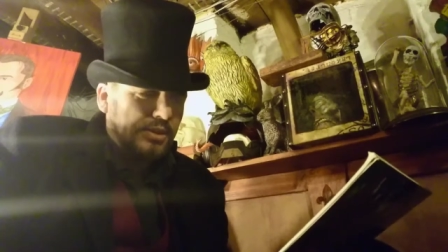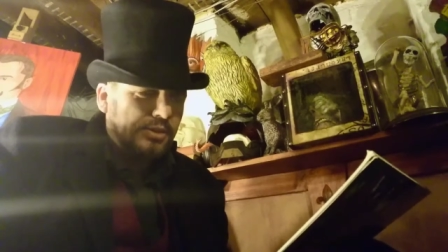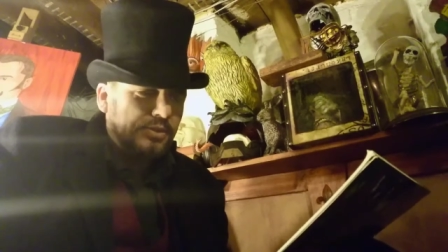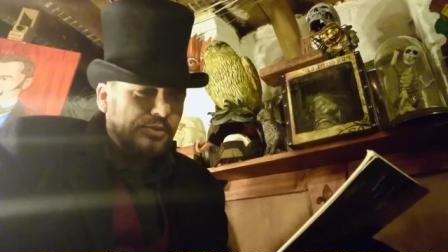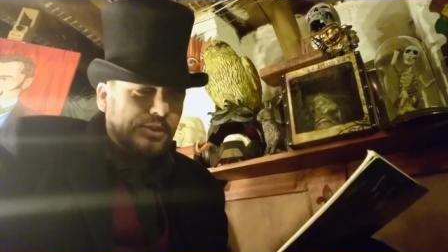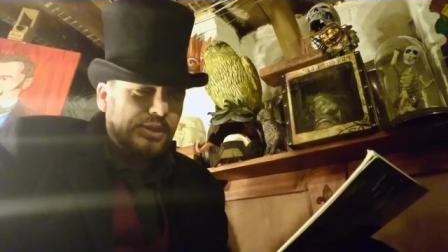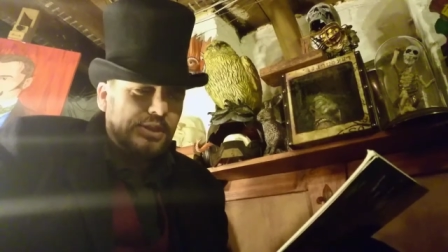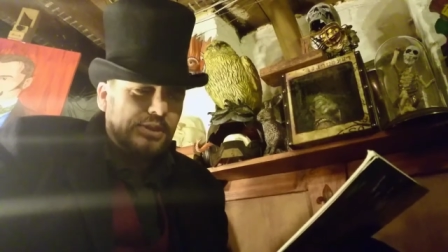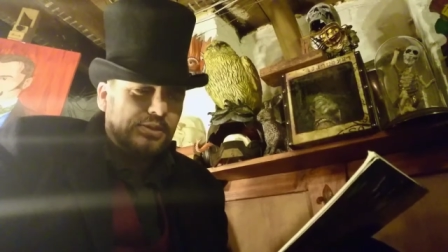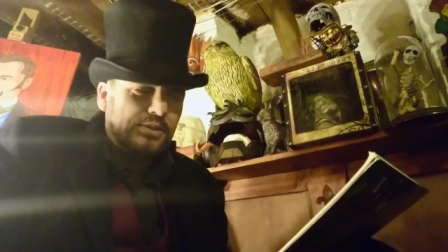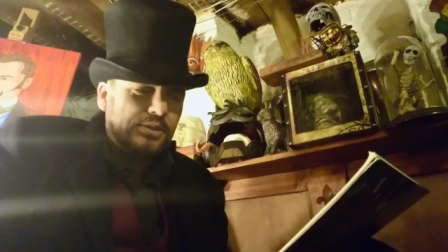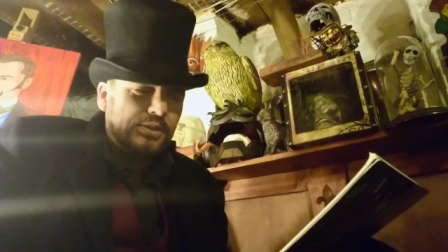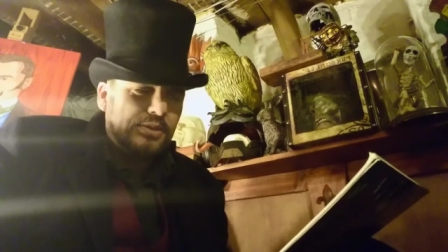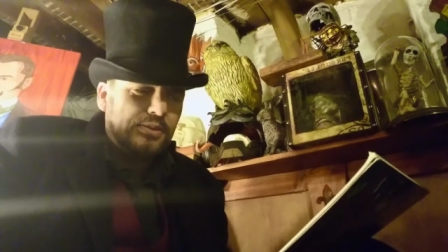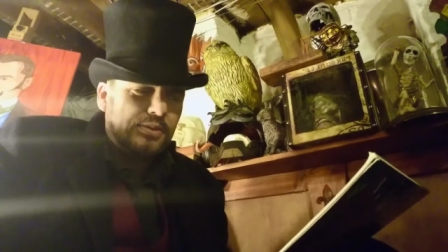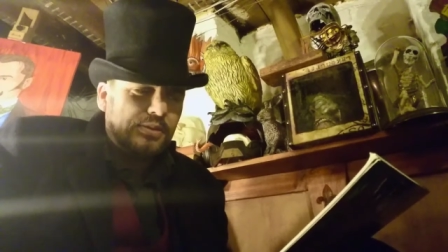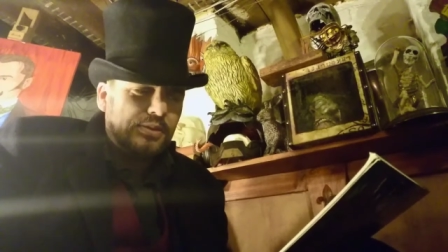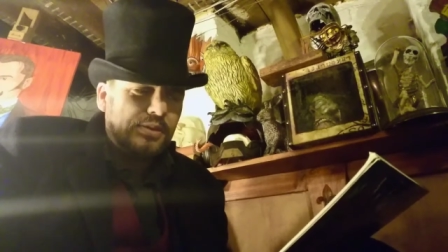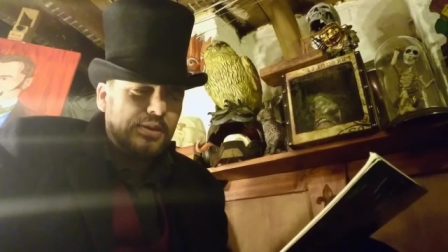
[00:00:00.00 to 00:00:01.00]
going to read
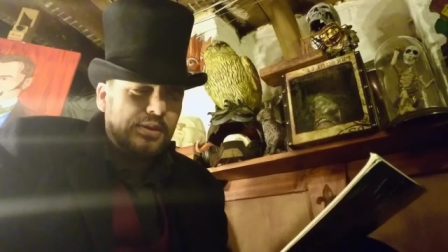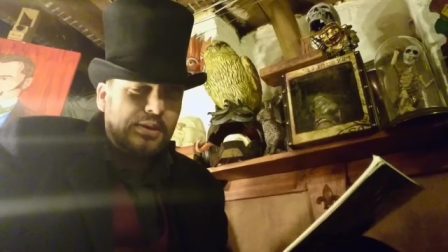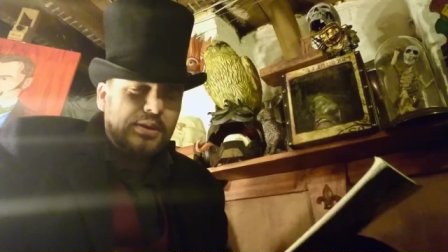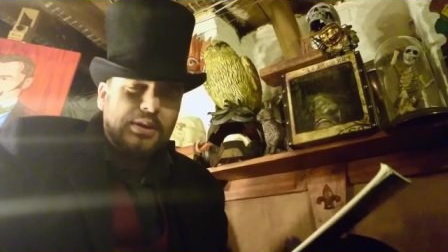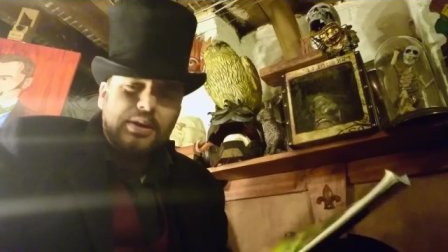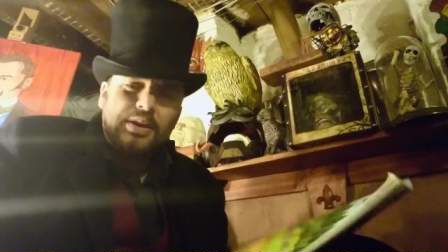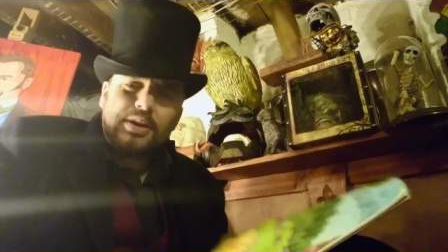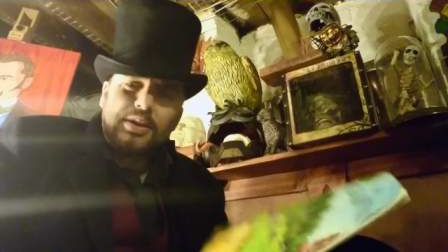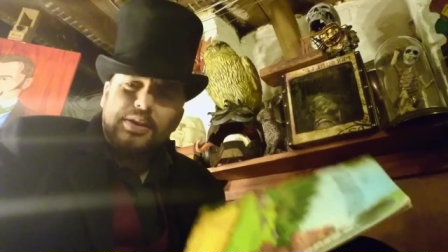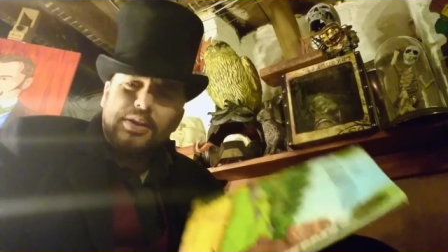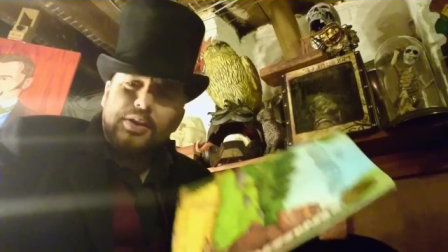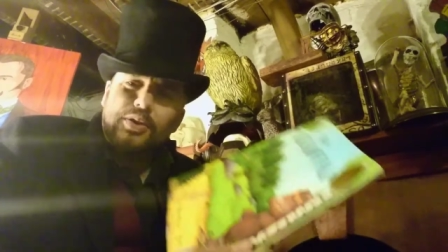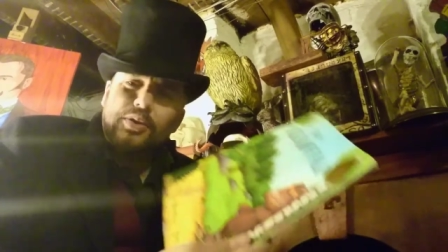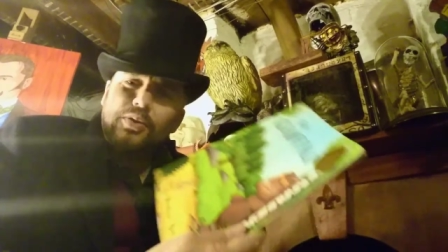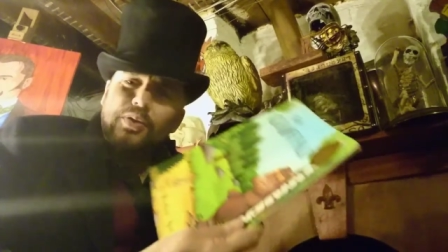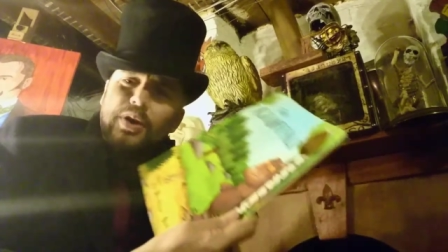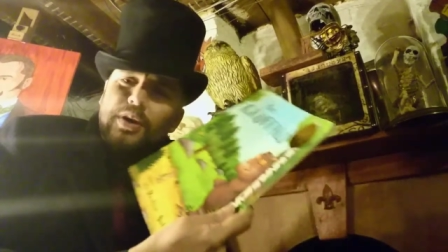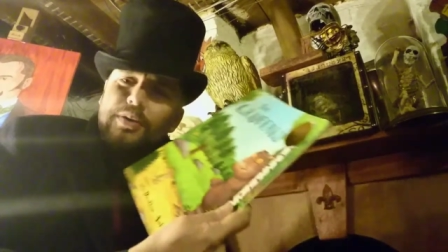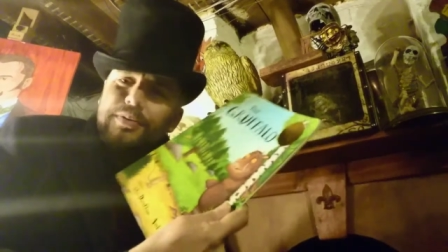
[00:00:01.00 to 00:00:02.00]
you The
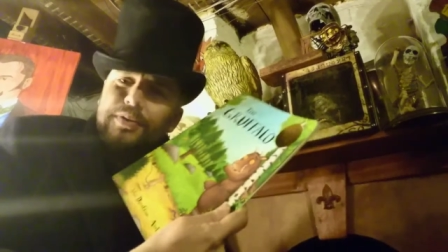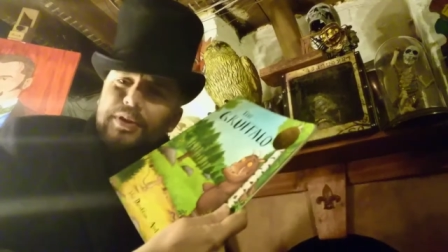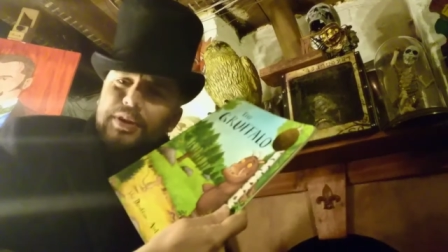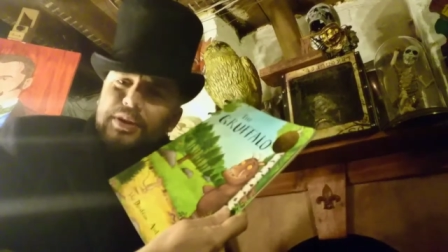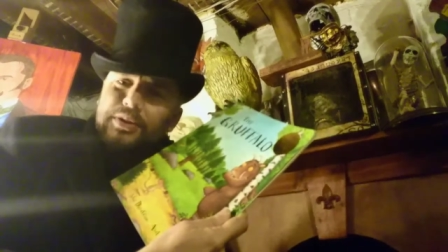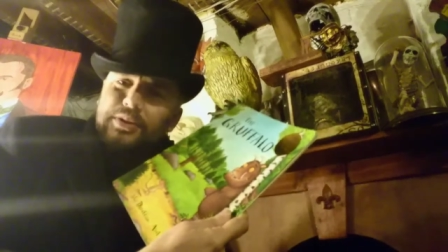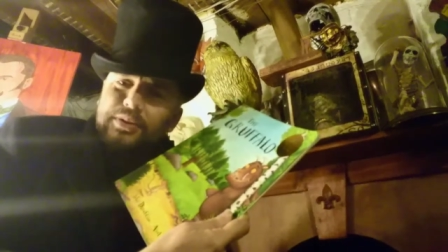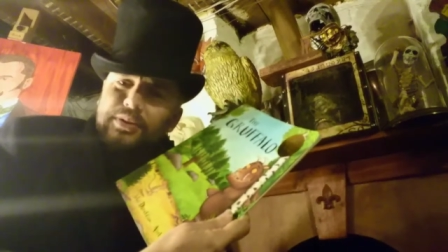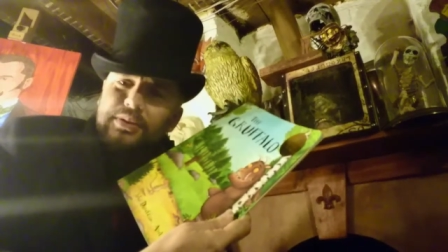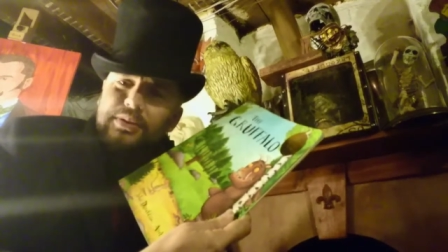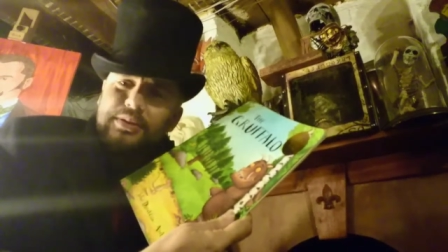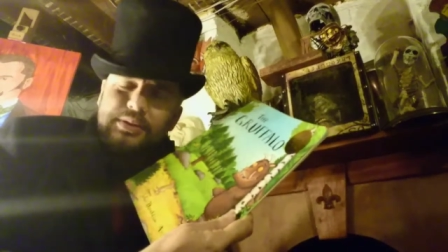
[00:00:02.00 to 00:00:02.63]
Gruffalo